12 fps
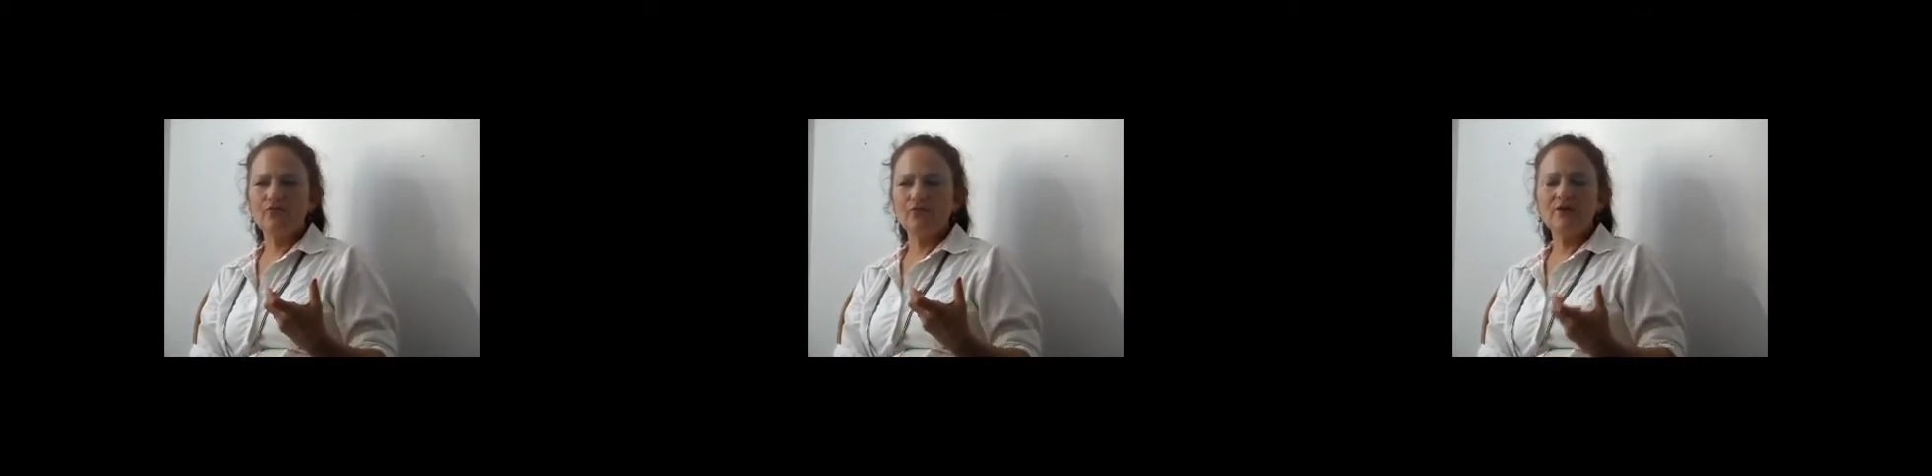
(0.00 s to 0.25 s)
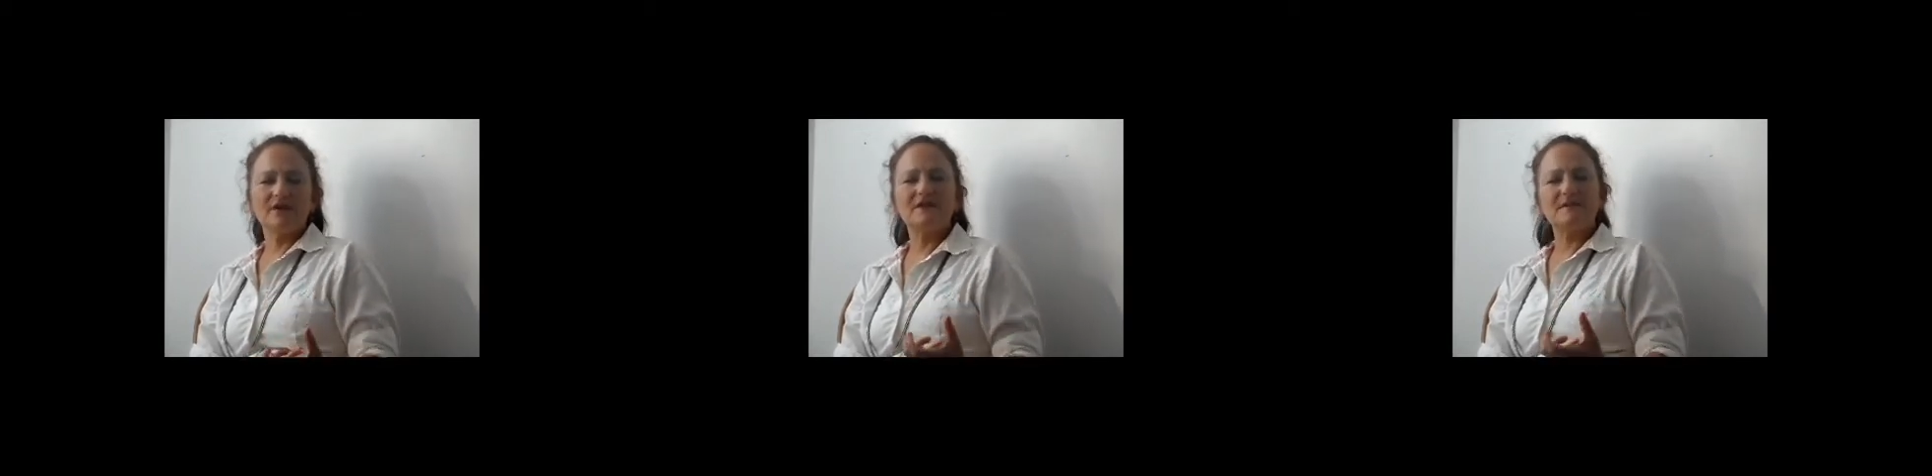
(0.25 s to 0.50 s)

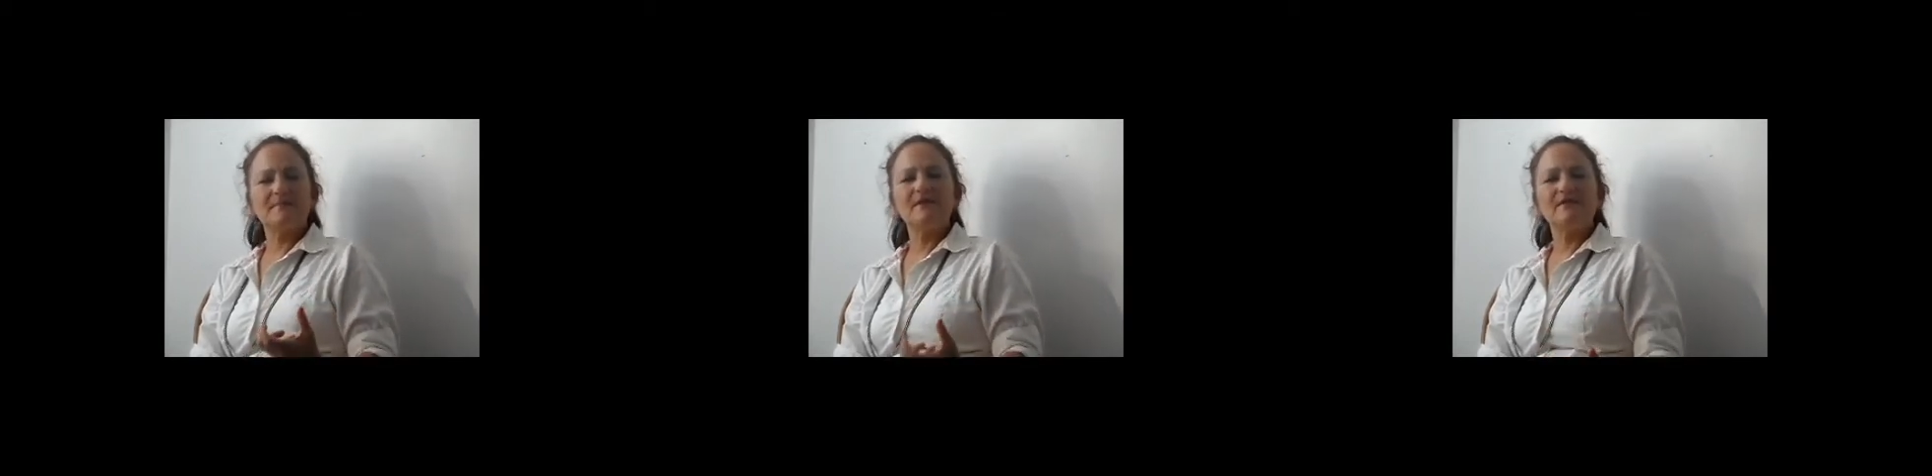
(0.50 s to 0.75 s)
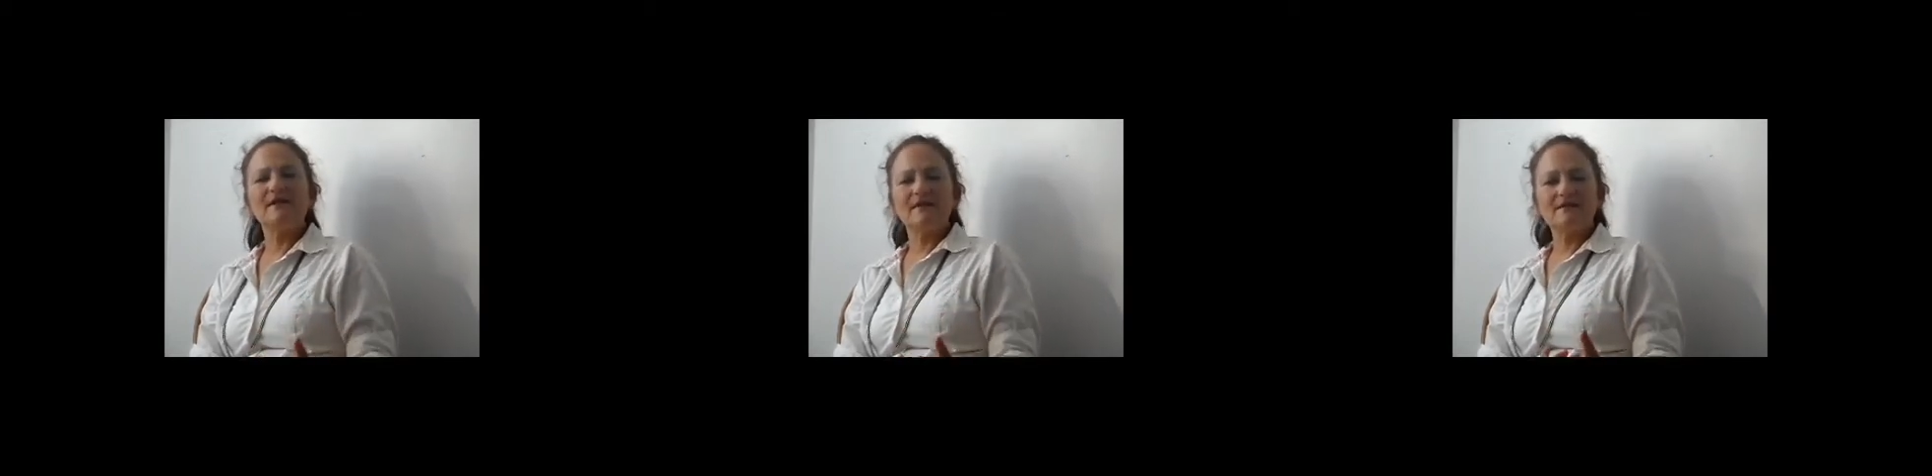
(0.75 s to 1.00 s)
real
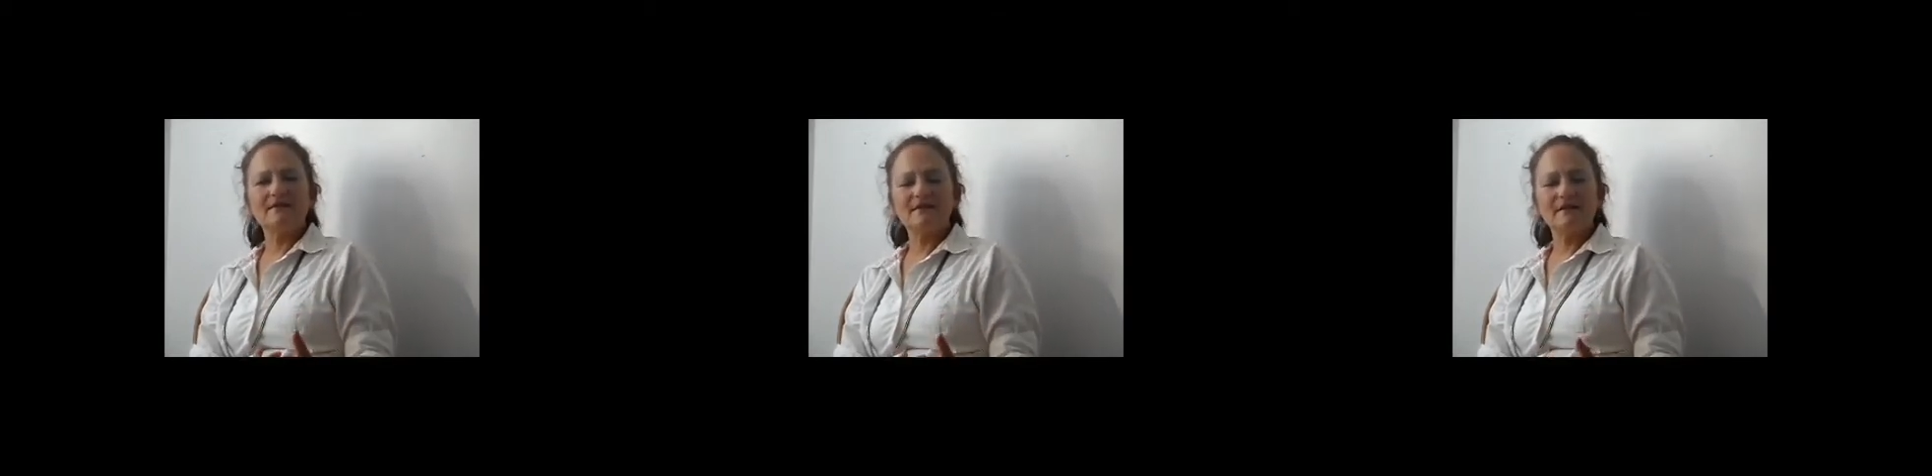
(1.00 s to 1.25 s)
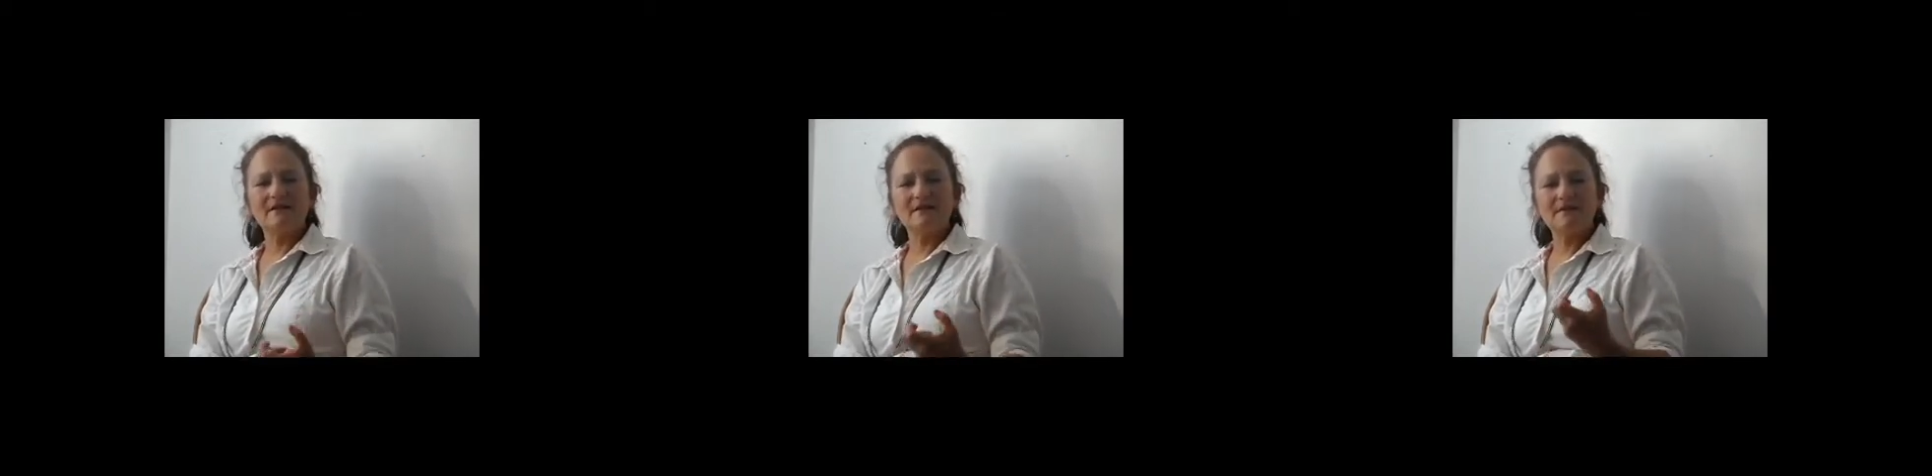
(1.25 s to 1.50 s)
experience,
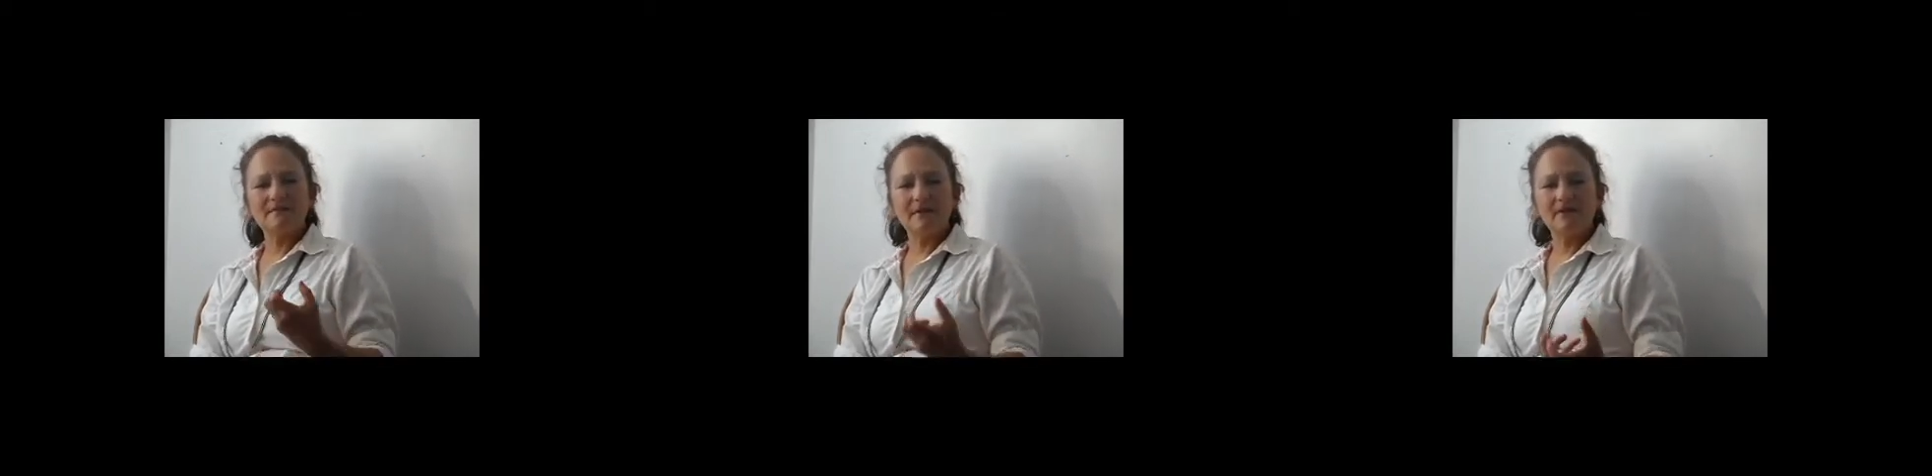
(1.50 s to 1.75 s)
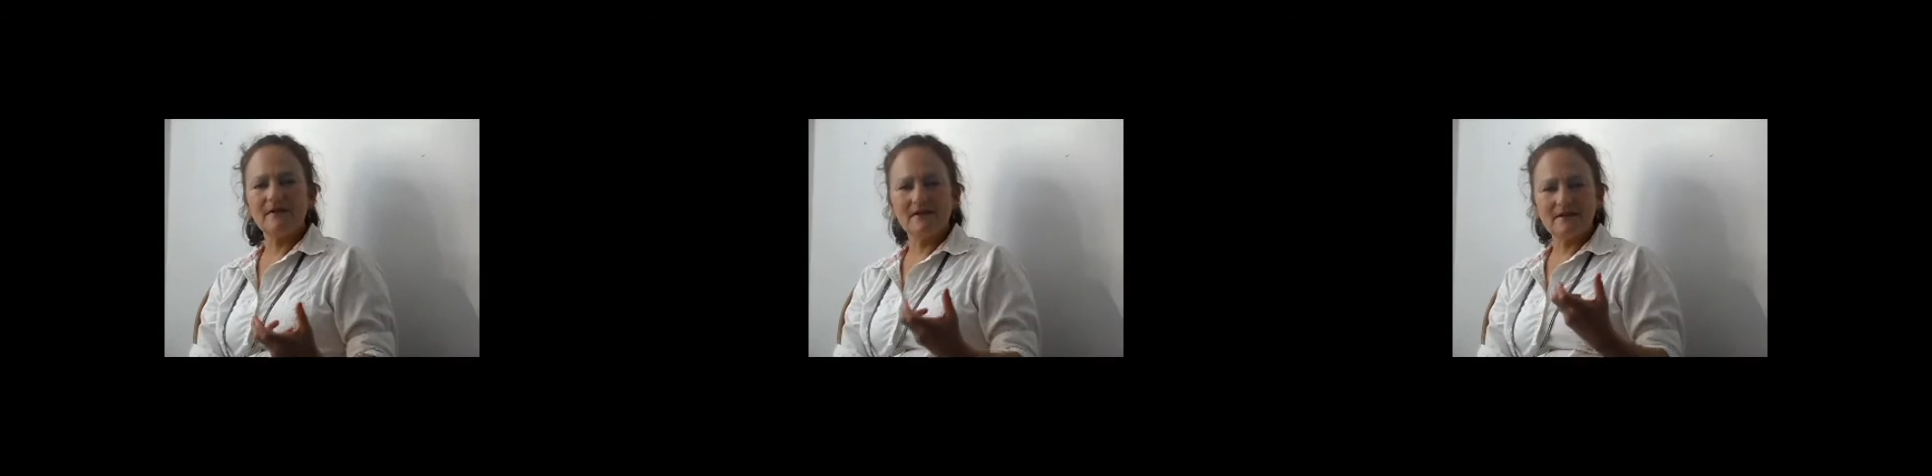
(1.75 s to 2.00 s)
like
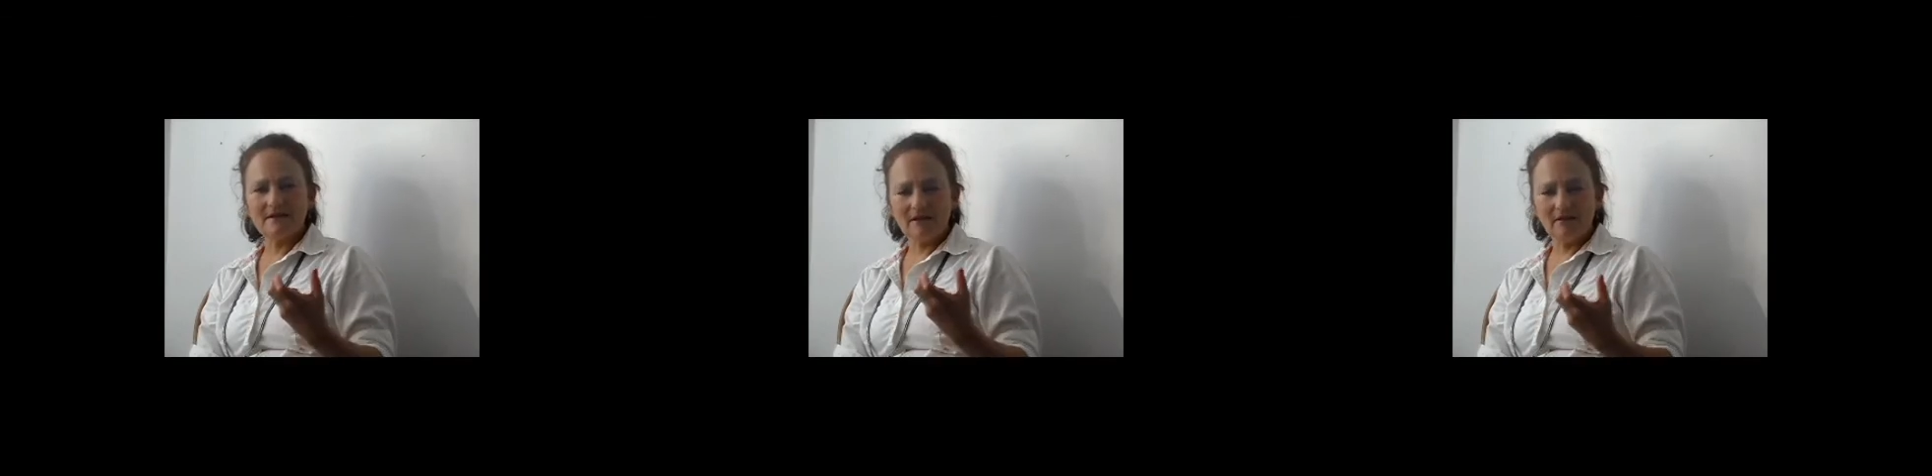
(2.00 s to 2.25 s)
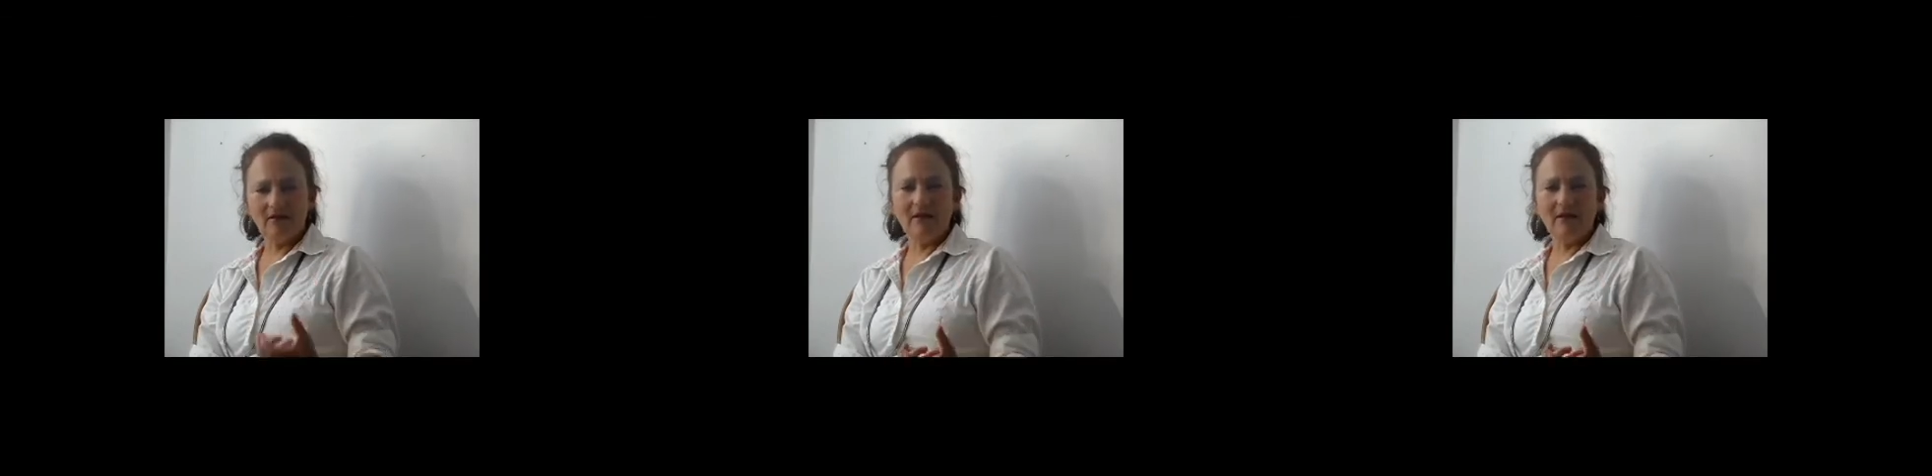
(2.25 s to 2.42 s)
experiencing